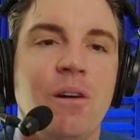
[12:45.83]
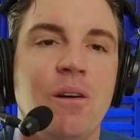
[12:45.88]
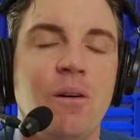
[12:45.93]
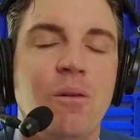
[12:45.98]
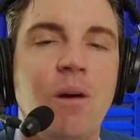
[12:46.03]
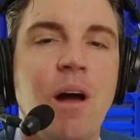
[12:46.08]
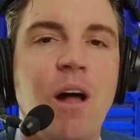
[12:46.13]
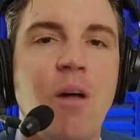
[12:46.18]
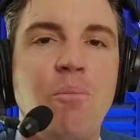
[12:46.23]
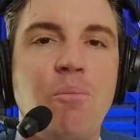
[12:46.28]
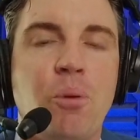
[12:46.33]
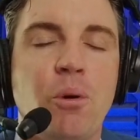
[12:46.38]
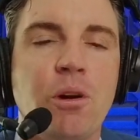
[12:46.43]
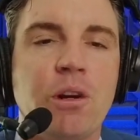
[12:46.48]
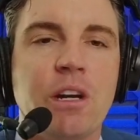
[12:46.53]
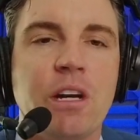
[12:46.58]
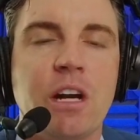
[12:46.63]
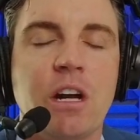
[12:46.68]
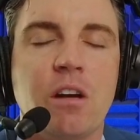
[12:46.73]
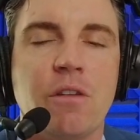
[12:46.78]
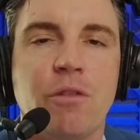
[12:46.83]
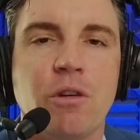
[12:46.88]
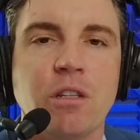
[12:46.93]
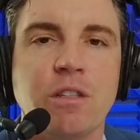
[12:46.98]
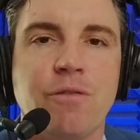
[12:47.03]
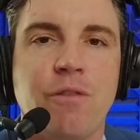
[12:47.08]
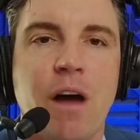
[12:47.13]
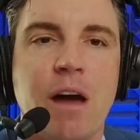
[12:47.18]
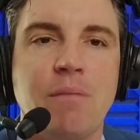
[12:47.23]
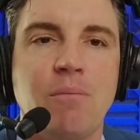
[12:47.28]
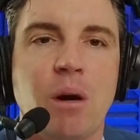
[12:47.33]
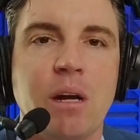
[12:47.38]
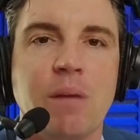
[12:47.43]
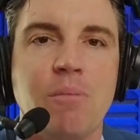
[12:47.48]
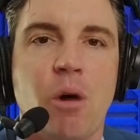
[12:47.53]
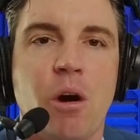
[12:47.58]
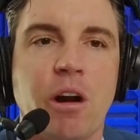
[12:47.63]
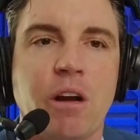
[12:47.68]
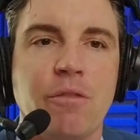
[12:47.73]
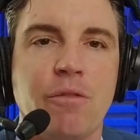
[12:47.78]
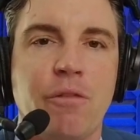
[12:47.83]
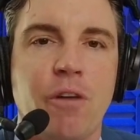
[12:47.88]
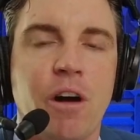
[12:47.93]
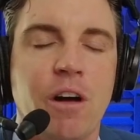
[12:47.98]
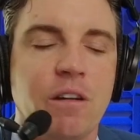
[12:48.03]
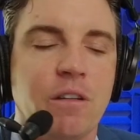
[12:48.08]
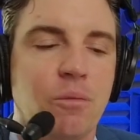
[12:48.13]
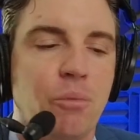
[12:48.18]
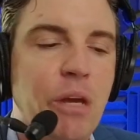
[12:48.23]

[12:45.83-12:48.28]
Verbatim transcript: Well, put it in a diversified money market fund.